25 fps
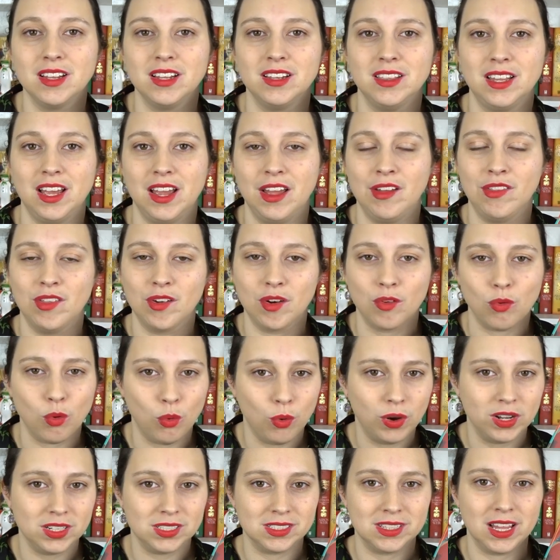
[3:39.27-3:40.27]
and they're
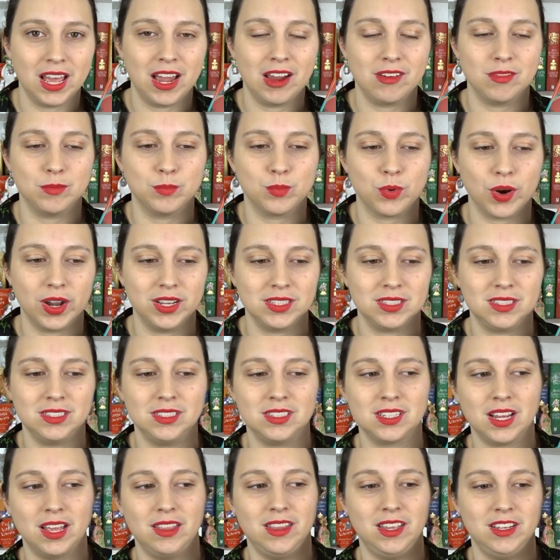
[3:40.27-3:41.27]
always there and
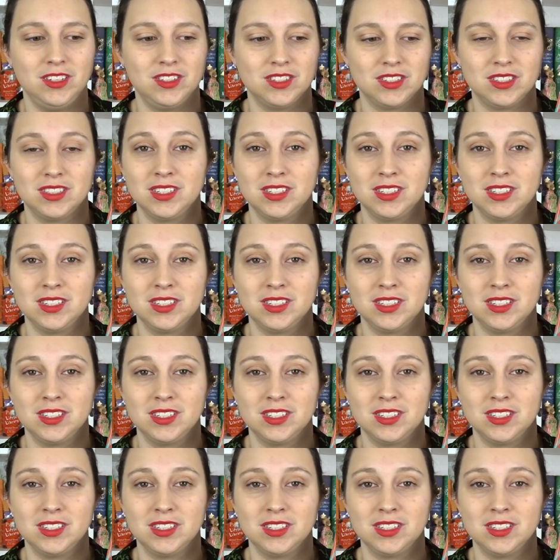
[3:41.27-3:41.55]
present, and they